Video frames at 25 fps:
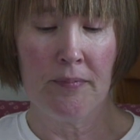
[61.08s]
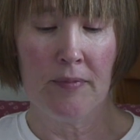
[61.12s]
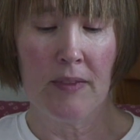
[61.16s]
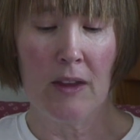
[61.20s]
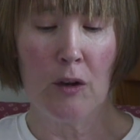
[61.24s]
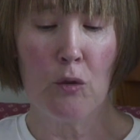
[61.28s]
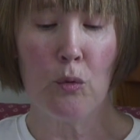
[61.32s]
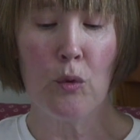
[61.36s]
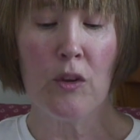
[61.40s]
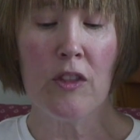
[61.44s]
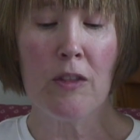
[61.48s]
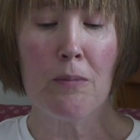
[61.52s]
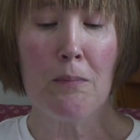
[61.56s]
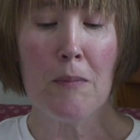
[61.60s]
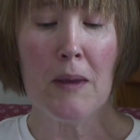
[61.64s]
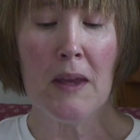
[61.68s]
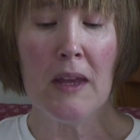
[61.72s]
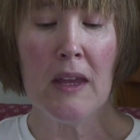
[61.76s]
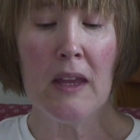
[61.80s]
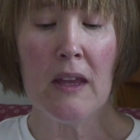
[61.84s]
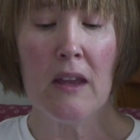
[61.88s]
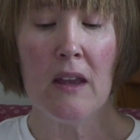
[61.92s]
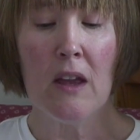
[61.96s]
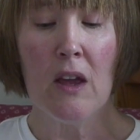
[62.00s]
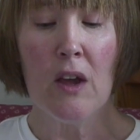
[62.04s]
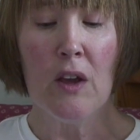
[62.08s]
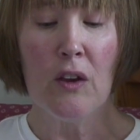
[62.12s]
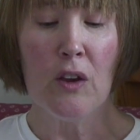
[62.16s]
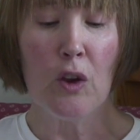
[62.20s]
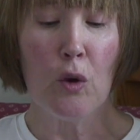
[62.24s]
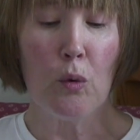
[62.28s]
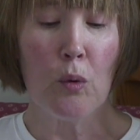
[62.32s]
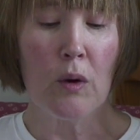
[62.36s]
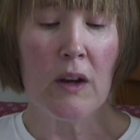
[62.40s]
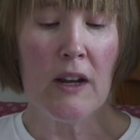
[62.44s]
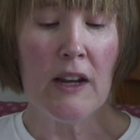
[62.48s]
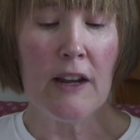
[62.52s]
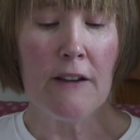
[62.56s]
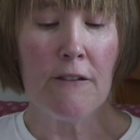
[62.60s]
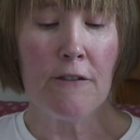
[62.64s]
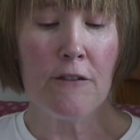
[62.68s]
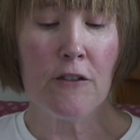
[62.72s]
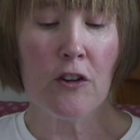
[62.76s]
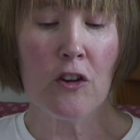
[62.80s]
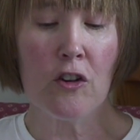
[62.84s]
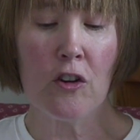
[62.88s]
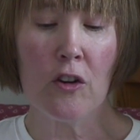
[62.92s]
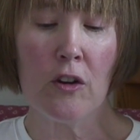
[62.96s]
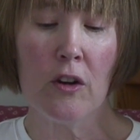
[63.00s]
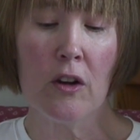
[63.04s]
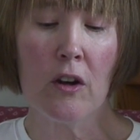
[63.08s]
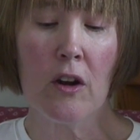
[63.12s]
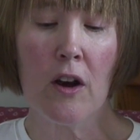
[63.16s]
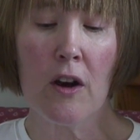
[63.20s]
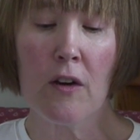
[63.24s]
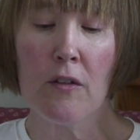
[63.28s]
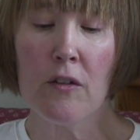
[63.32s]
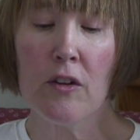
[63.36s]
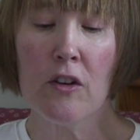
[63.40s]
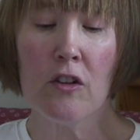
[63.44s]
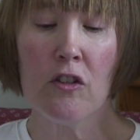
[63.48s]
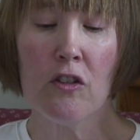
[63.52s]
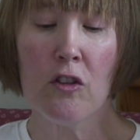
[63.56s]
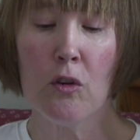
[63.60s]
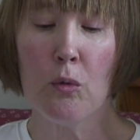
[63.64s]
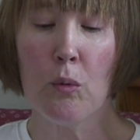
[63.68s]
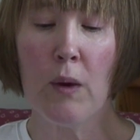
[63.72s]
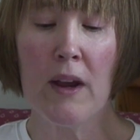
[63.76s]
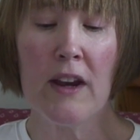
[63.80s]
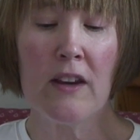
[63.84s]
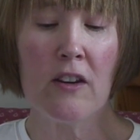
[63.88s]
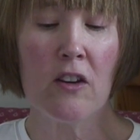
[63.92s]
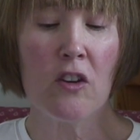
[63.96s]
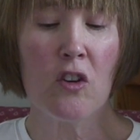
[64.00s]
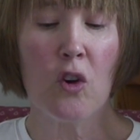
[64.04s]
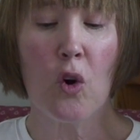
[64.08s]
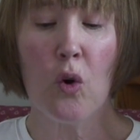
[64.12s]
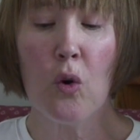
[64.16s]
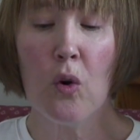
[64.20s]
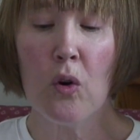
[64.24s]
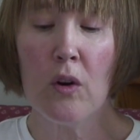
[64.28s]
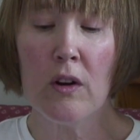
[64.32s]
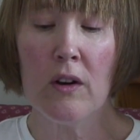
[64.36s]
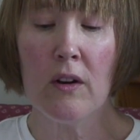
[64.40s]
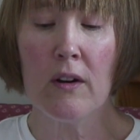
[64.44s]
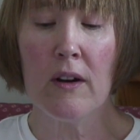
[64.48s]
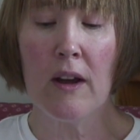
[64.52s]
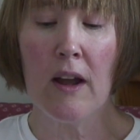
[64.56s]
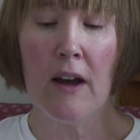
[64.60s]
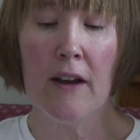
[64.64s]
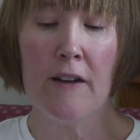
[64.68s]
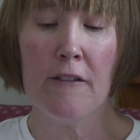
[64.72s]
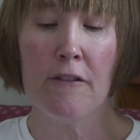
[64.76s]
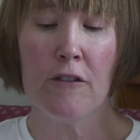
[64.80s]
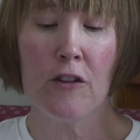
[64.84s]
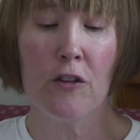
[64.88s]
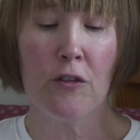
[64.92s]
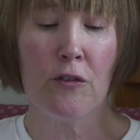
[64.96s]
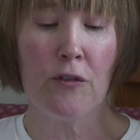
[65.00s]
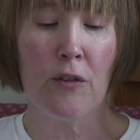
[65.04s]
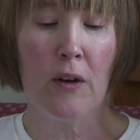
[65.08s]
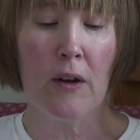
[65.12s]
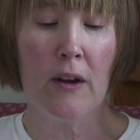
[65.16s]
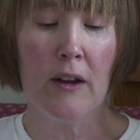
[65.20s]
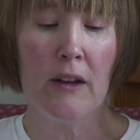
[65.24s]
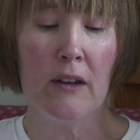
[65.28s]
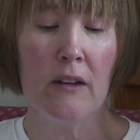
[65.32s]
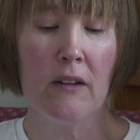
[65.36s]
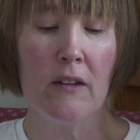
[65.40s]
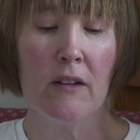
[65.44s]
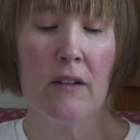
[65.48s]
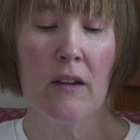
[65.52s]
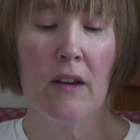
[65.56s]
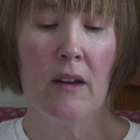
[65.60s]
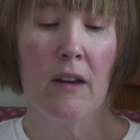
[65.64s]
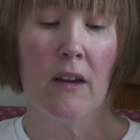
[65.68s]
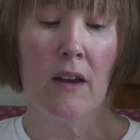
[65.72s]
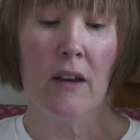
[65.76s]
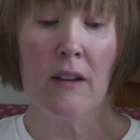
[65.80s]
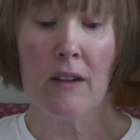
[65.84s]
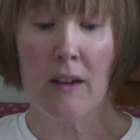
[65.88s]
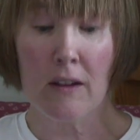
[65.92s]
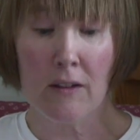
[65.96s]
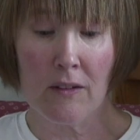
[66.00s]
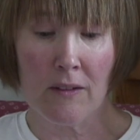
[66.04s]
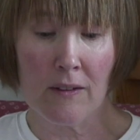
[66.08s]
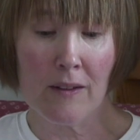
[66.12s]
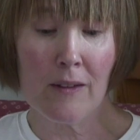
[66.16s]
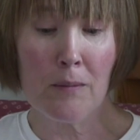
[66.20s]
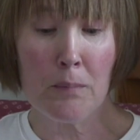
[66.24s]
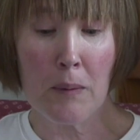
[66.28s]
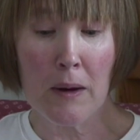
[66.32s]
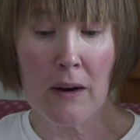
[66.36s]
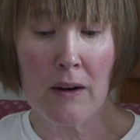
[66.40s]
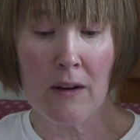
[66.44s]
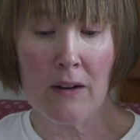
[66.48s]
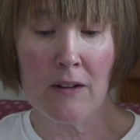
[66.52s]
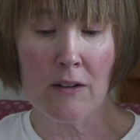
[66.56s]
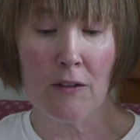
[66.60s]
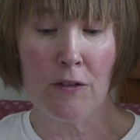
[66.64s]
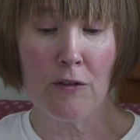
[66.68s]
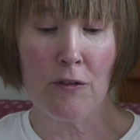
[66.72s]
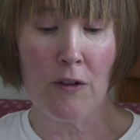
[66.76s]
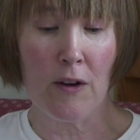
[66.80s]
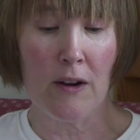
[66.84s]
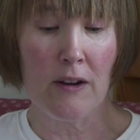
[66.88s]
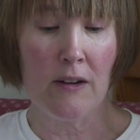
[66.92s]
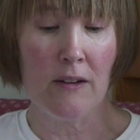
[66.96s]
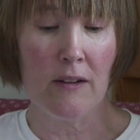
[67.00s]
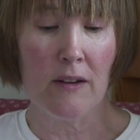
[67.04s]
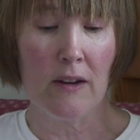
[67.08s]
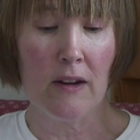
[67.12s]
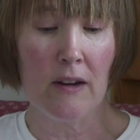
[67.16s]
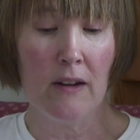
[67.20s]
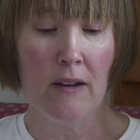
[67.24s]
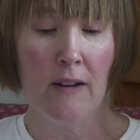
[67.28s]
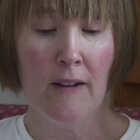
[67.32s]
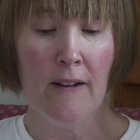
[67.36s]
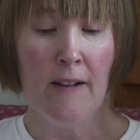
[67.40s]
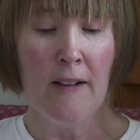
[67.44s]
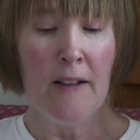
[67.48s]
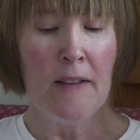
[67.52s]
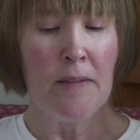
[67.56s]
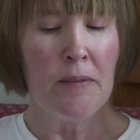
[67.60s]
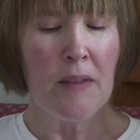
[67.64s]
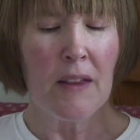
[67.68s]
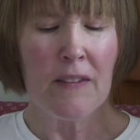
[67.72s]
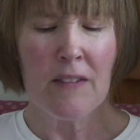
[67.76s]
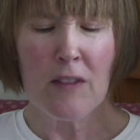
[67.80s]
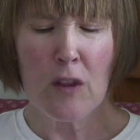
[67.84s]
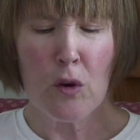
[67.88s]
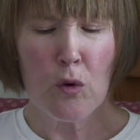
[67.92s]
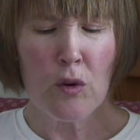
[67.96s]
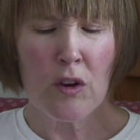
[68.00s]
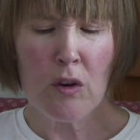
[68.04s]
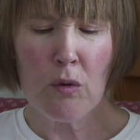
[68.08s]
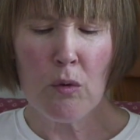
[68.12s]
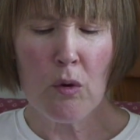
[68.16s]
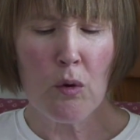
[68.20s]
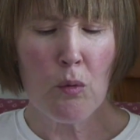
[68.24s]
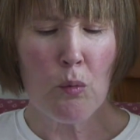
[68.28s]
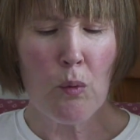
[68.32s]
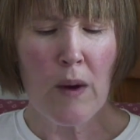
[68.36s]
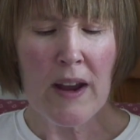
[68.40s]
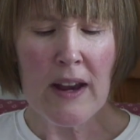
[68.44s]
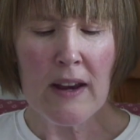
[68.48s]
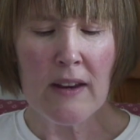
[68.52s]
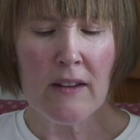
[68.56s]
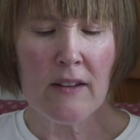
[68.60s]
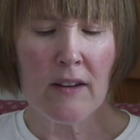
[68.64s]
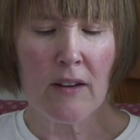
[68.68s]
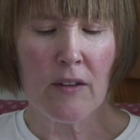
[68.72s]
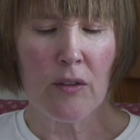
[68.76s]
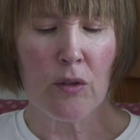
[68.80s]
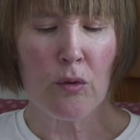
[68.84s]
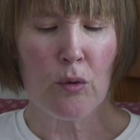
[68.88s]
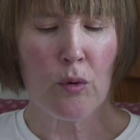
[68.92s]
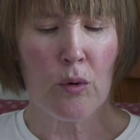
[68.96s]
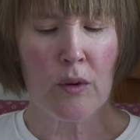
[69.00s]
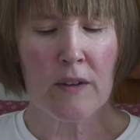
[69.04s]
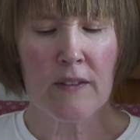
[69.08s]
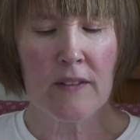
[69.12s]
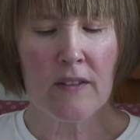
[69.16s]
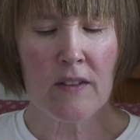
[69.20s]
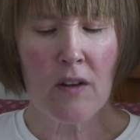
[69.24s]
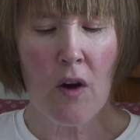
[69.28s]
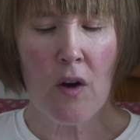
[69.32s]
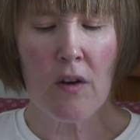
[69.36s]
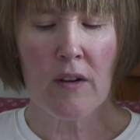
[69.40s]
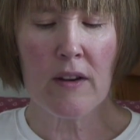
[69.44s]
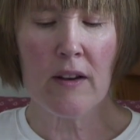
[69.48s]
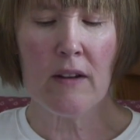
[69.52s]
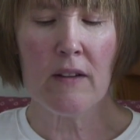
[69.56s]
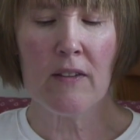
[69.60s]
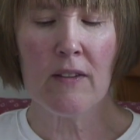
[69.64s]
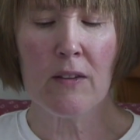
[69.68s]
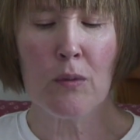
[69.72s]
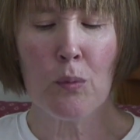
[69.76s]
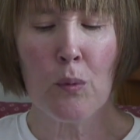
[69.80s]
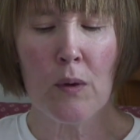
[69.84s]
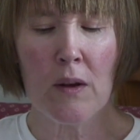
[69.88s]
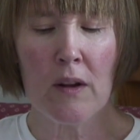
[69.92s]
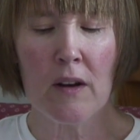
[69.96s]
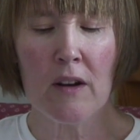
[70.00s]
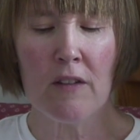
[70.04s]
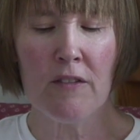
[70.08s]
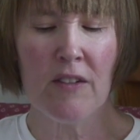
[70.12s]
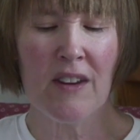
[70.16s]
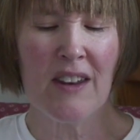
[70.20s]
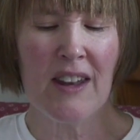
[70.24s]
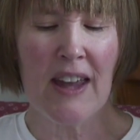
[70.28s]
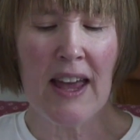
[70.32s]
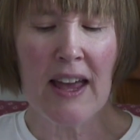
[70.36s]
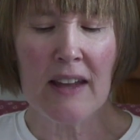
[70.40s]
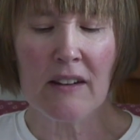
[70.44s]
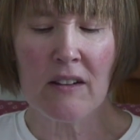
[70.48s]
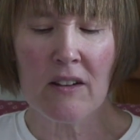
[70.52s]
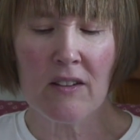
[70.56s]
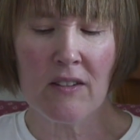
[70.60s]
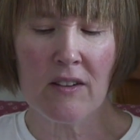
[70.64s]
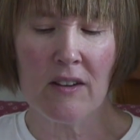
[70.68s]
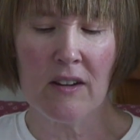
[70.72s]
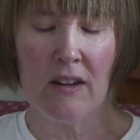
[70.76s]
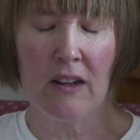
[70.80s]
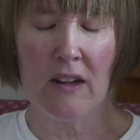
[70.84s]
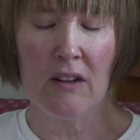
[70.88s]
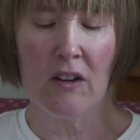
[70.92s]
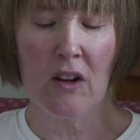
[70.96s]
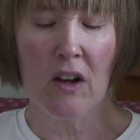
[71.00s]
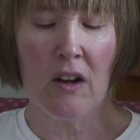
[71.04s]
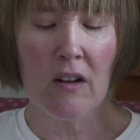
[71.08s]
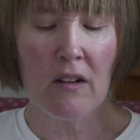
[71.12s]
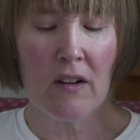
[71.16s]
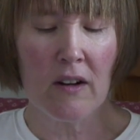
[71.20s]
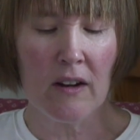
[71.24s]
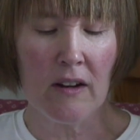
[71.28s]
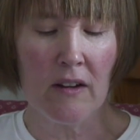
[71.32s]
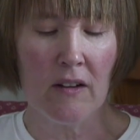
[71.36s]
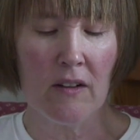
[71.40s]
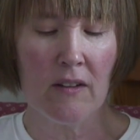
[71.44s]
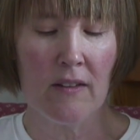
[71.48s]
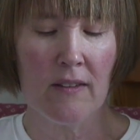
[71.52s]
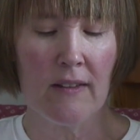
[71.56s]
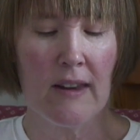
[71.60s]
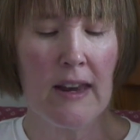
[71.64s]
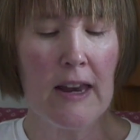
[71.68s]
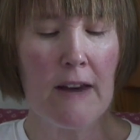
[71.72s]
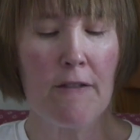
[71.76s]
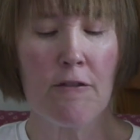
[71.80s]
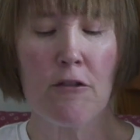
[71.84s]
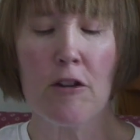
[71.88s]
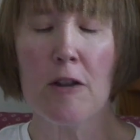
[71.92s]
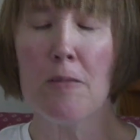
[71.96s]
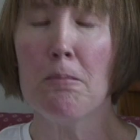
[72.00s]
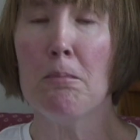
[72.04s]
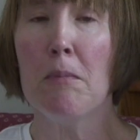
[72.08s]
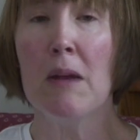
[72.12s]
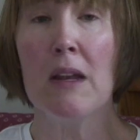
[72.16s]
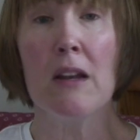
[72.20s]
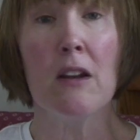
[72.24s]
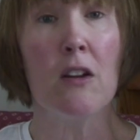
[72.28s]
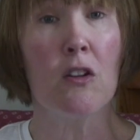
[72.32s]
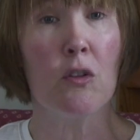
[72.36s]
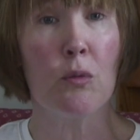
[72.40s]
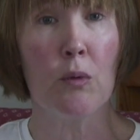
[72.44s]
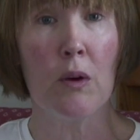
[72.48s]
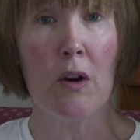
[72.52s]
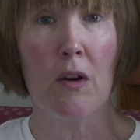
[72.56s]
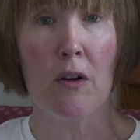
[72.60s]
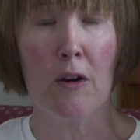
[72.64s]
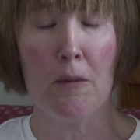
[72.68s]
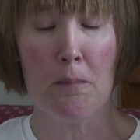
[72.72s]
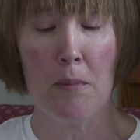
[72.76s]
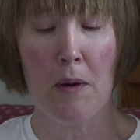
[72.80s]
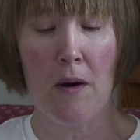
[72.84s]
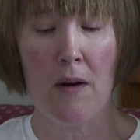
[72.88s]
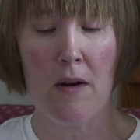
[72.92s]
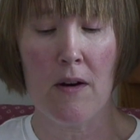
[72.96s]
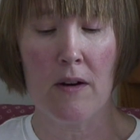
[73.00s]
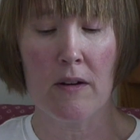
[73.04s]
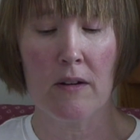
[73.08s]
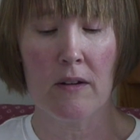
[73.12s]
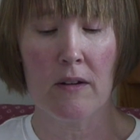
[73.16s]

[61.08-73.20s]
That with me you were lifted on a current you waited all your life to find and had despaired of finding, as though you were wading through a soggy swill of inanity and ugliness every minute we are apart.